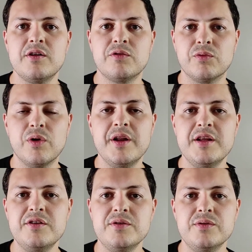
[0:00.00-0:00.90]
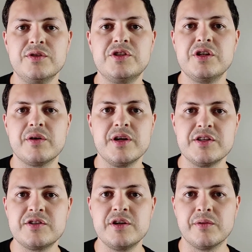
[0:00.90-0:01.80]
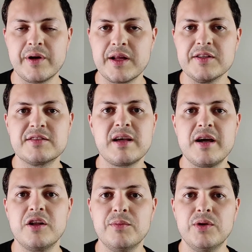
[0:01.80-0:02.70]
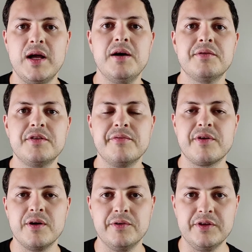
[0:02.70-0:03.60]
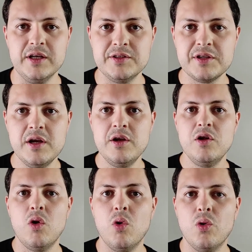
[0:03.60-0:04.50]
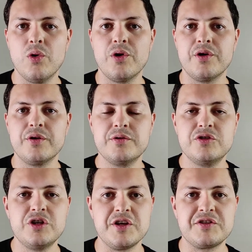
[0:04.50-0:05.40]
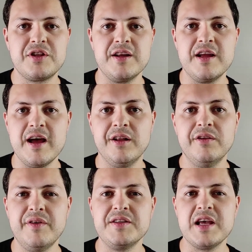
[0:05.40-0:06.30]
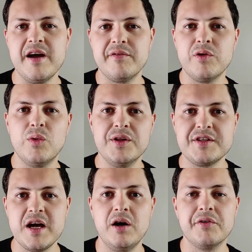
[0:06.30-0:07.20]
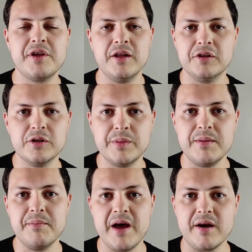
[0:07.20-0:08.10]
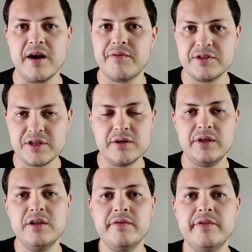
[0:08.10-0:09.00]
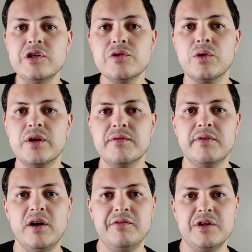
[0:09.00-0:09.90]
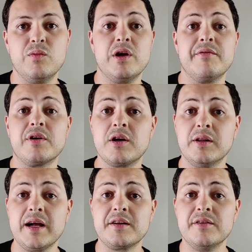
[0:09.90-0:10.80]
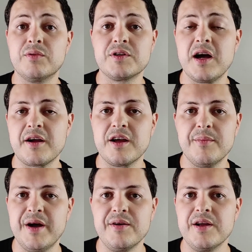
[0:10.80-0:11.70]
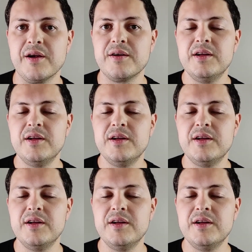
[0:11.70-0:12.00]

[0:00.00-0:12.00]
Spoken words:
run into serious, irreconcilable health difficulties, or just that it elevates everyone's health a little bit better, every single individual involved in whatever collective we're talking about here.